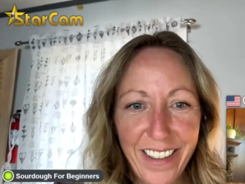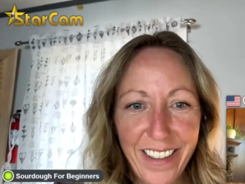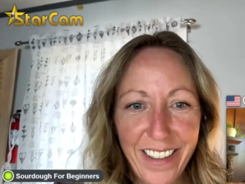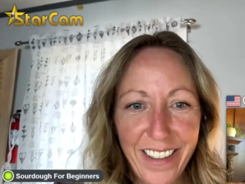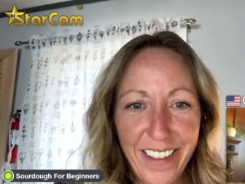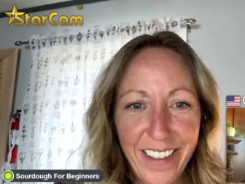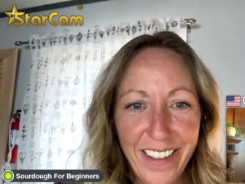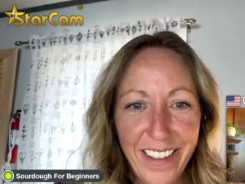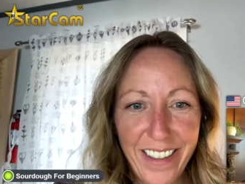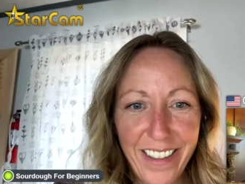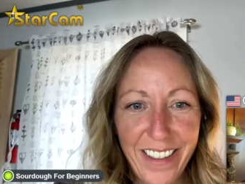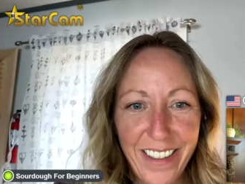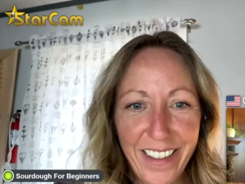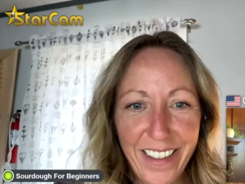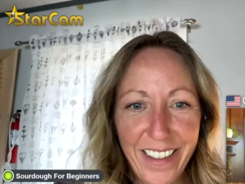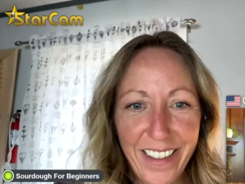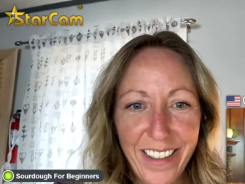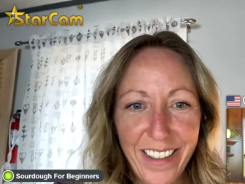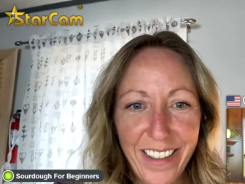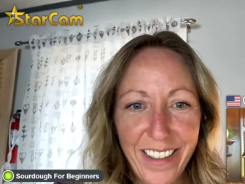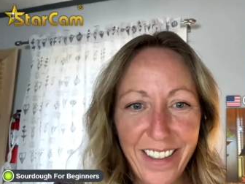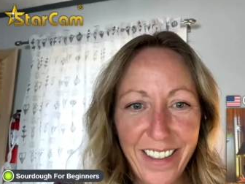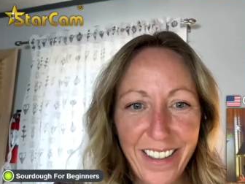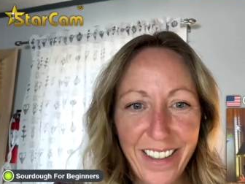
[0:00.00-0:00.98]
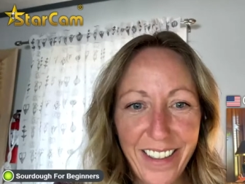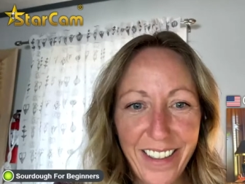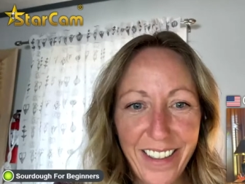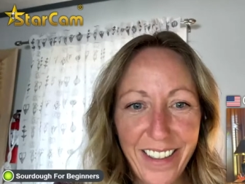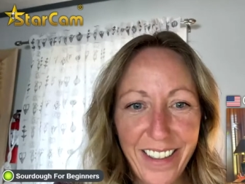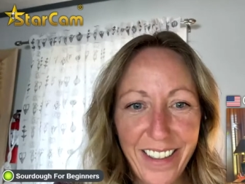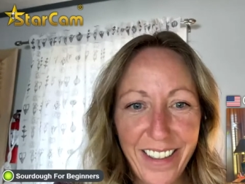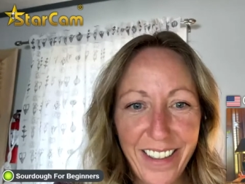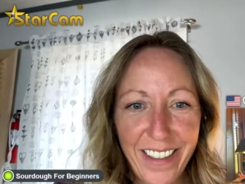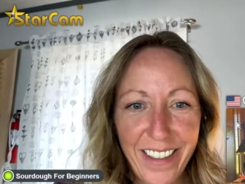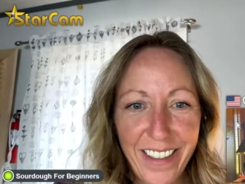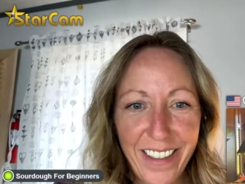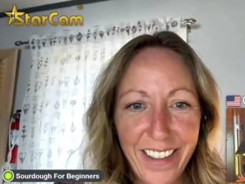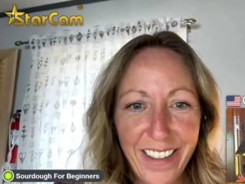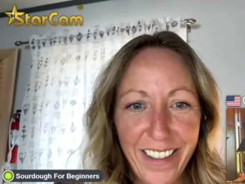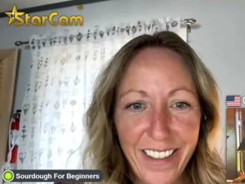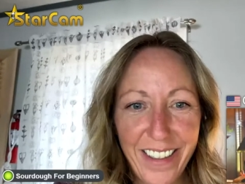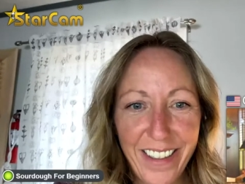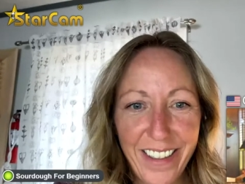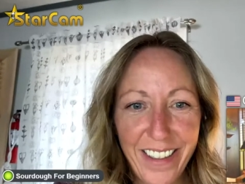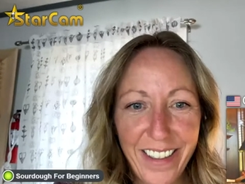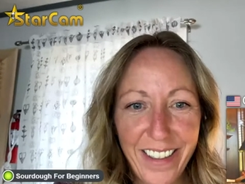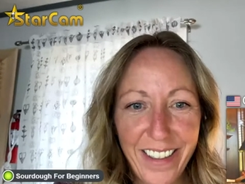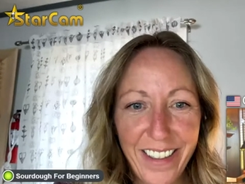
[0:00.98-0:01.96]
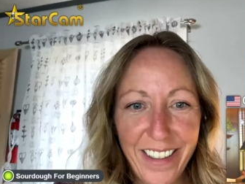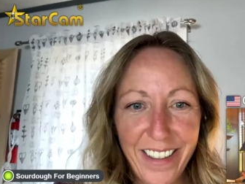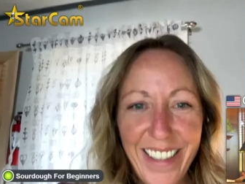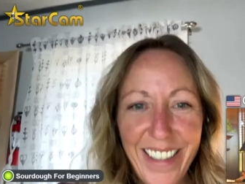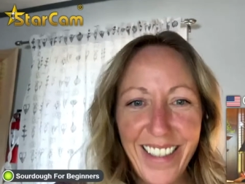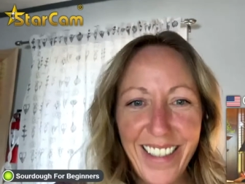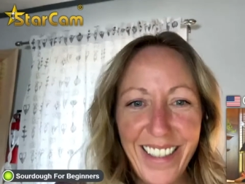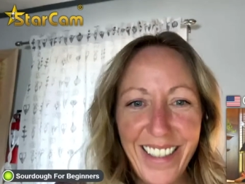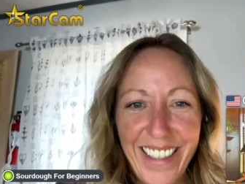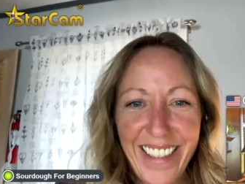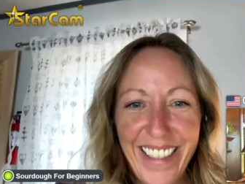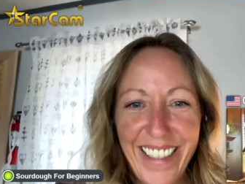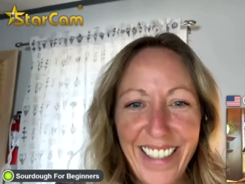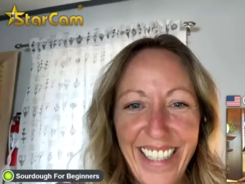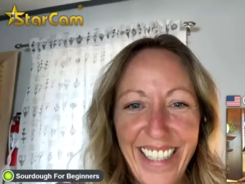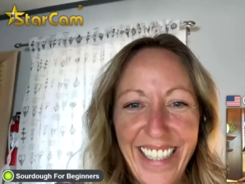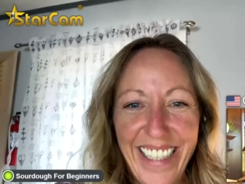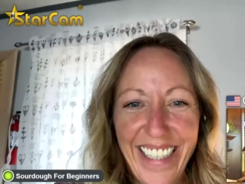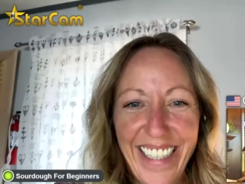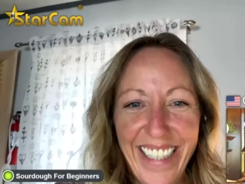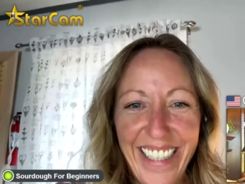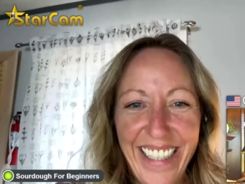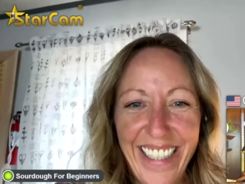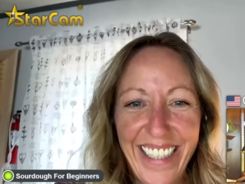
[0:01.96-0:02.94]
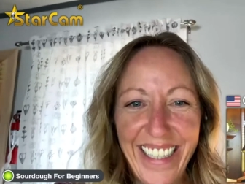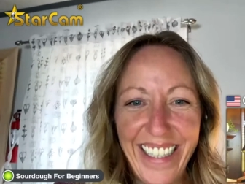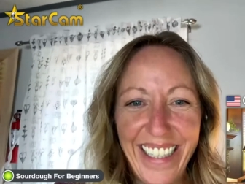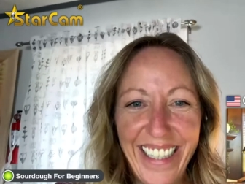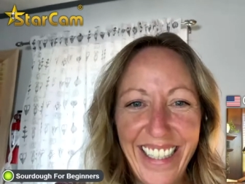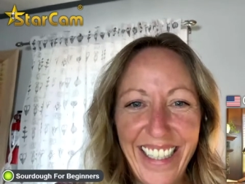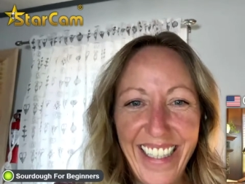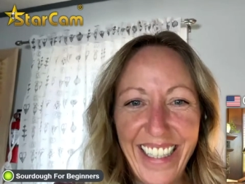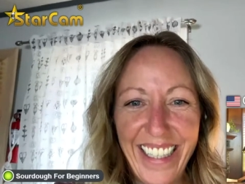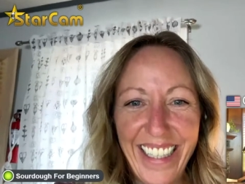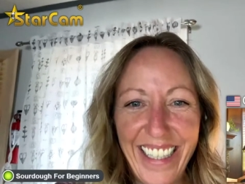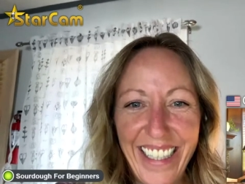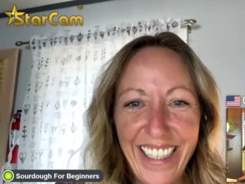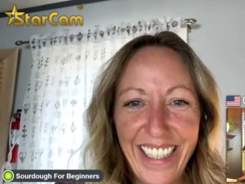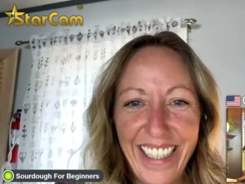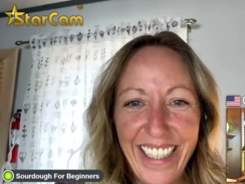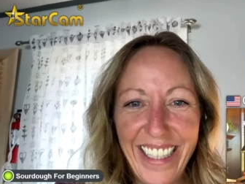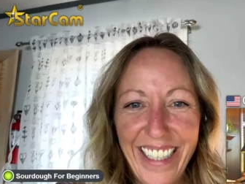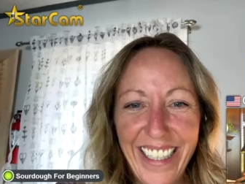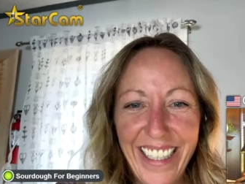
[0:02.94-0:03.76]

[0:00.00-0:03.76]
Hi, Sarah. Great show. Uh, lots of information. I'm learning a lot